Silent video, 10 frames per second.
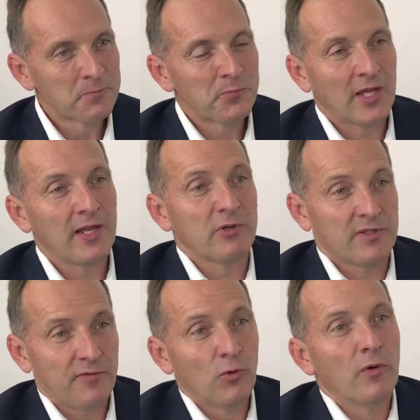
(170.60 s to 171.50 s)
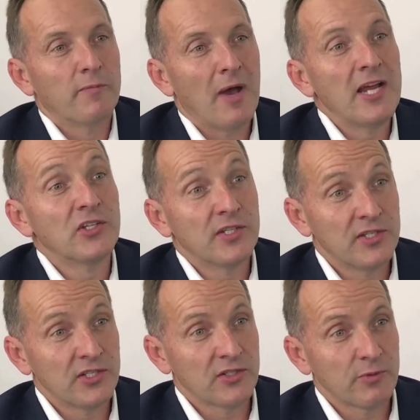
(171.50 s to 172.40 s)
And that was four major
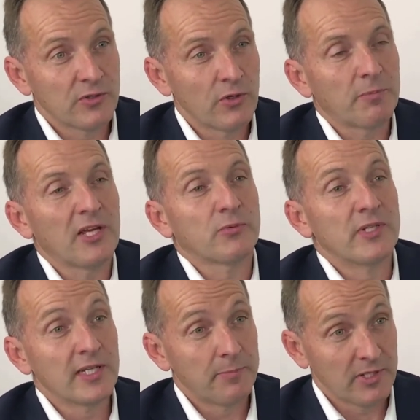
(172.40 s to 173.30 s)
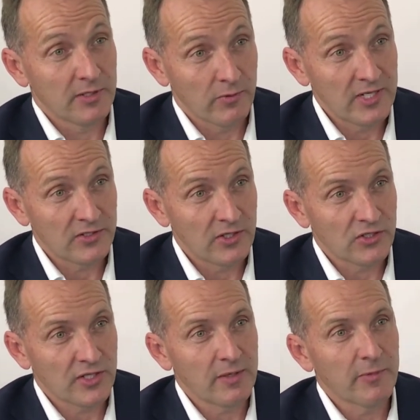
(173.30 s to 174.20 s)
decisions we took, plus we deepened the research
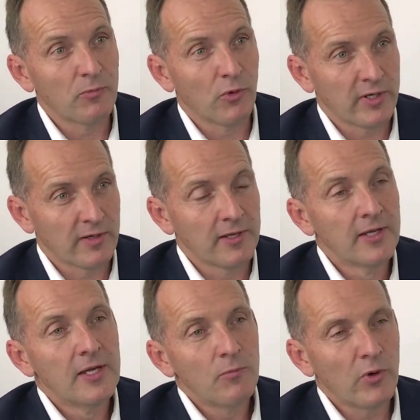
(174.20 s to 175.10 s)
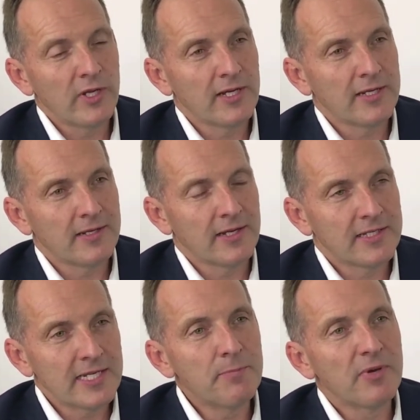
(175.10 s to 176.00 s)
team and brought in a
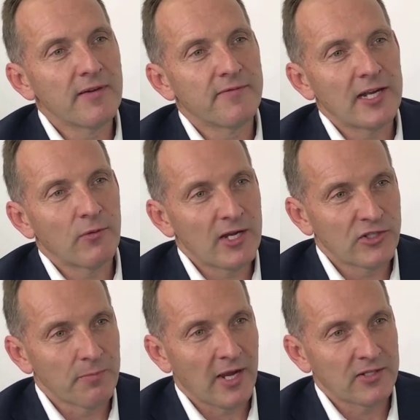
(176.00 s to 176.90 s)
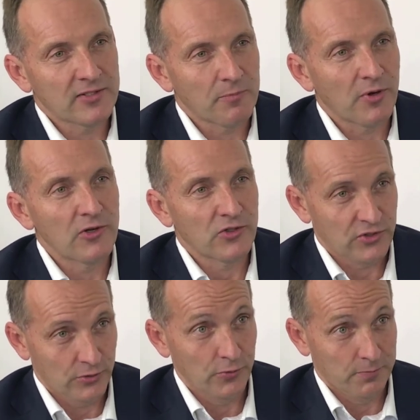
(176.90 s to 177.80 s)
deeper valuation-based approach
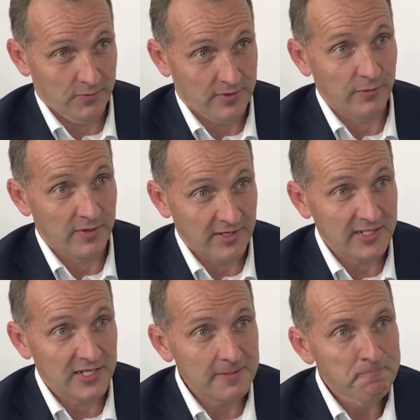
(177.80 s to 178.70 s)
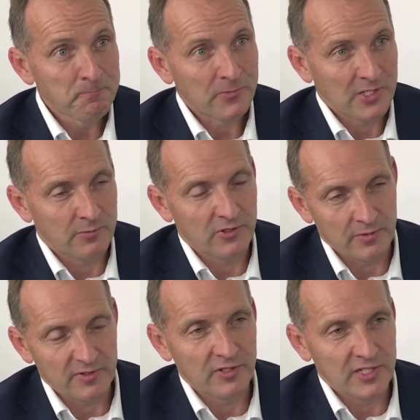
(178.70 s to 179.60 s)
to investing in
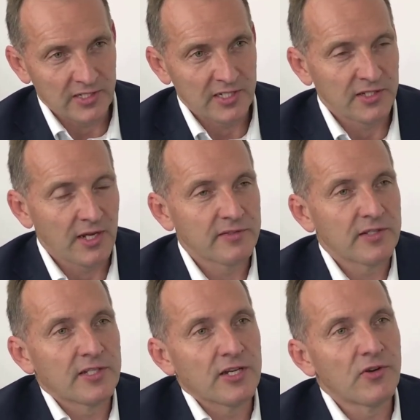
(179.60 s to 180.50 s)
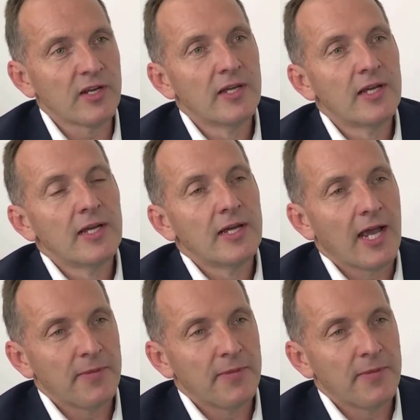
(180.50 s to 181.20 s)
terms of using DCFs, etc. And